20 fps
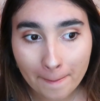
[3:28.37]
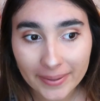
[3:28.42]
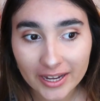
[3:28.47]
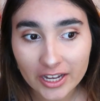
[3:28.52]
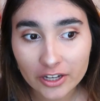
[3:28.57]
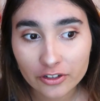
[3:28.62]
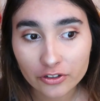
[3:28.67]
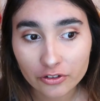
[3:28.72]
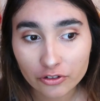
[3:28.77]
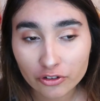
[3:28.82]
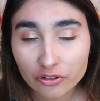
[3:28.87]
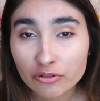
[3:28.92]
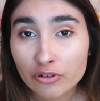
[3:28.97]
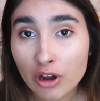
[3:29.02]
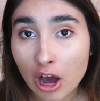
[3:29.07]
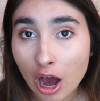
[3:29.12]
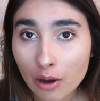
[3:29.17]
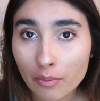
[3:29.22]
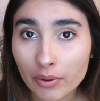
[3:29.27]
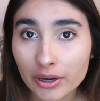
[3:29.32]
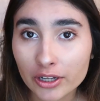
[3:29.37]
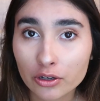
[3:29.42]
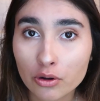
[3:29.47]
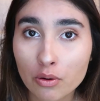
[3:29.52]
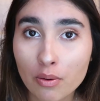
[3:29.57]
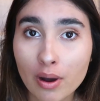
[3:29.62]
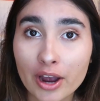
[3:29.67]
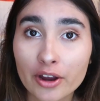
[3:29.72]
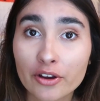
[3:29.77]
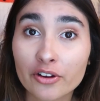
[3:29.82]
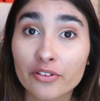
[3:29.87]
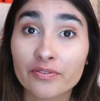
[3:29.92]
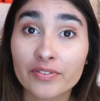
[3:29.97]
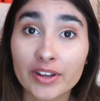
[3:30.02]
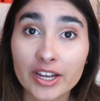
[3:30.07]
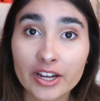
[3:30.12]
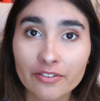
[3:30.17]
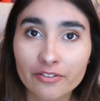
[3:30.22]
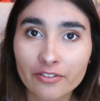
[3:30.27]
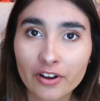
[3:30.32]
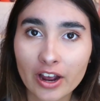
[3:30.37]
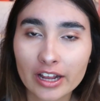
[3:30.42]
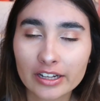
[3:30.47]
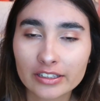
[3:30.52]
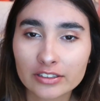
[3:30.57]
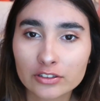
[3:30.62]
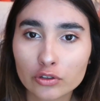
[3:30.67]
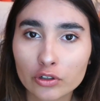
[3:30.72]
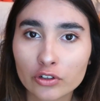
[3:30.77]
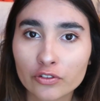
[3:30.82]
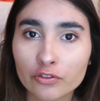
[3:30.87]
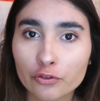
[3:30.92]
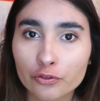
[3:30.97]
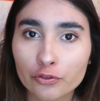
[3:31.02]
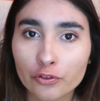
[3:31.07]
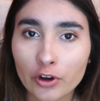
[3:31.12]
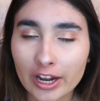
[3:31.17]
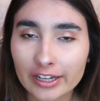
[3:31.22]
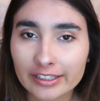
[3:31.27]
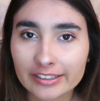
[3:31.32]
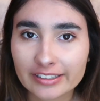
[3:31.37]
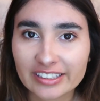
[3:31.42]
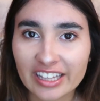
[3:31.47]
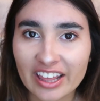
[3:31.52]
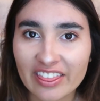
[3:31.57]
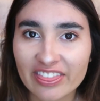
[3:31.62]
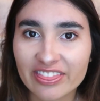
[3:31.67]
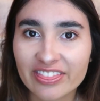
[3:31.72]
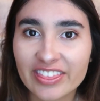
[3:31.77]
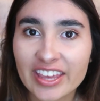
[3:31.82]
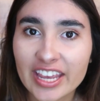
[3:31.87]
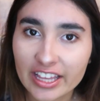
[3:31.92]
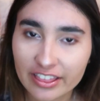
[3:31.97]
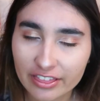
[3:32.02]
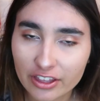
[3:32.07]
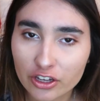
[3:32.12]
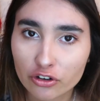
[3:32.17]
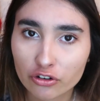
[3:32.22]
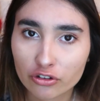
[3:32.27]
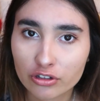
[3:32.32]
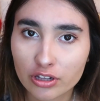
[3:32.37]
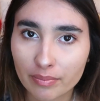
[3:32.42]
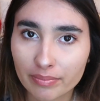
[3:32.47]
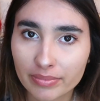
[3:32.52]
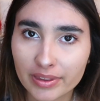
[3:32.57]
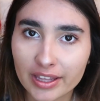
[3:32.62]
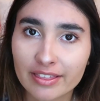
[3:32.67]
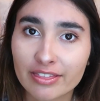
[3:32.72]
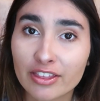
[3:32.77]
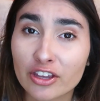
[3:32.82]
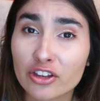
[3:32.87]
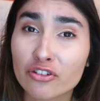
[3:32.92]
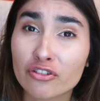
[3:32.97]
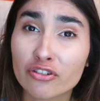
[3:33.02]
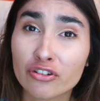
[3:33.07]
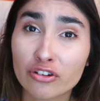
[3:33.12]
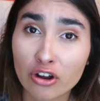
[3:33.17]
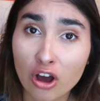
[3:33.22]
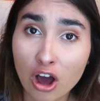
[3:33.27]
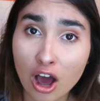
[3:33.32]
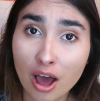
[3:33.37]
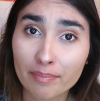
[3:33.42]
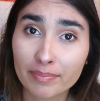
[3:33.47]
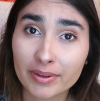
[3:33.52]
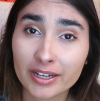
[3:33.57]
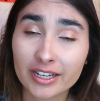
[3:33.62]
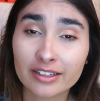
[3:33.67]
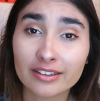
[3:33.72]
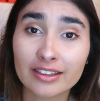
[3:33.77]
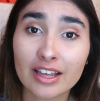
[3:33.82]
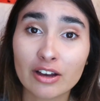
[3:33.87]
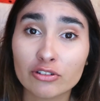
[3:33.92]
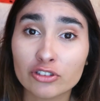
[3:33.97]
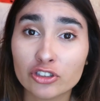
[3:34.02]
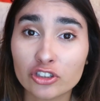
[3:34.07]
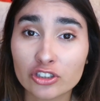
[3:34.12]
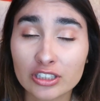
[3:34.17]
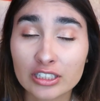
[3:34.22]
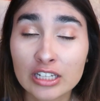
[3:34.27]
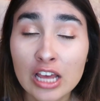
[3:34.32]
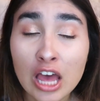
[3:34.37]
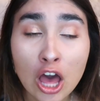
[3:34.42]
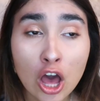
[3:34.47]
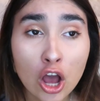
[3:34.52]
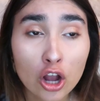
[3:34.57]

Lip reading: because you do not want to acquire fake friends or friends that think that you're something that you're not, because that will just